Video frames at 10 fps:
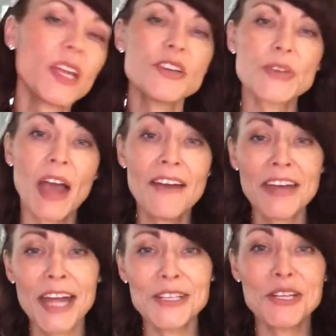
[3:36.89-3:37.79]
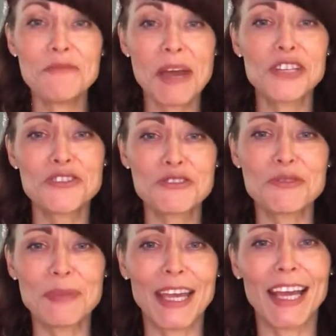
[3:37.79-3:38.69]
So I haven't had too much
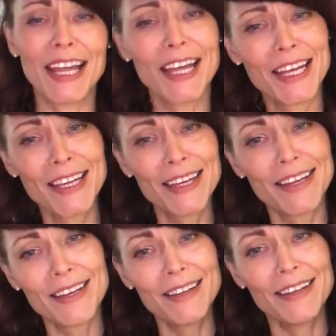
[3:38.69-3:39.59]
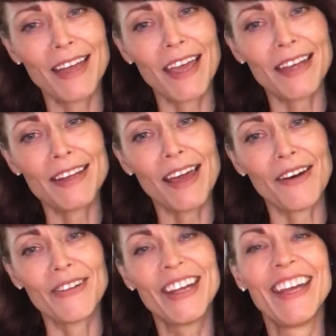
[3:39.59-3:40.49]
drooping hanging
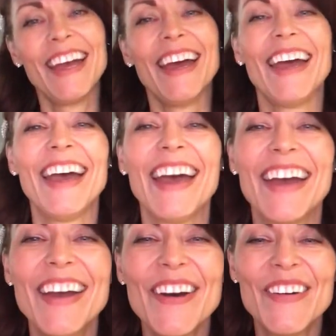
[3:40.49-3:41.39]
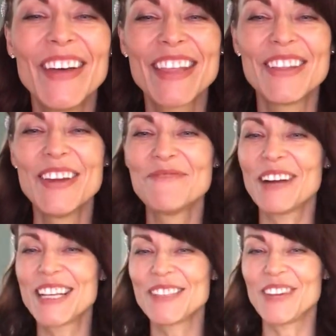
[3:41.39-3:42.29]
down with
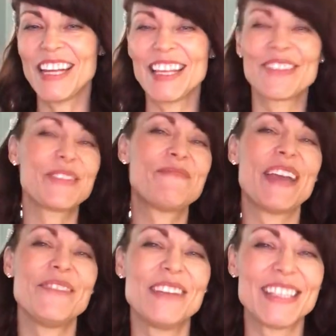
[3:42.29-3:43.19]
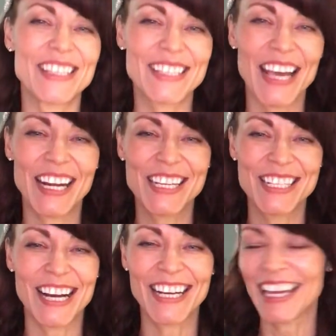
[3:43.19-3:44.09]
breastfeeding 3 babies. It's kind of
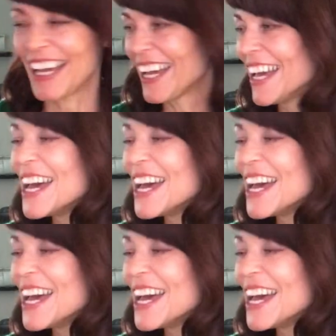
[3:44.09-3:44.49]
shocking.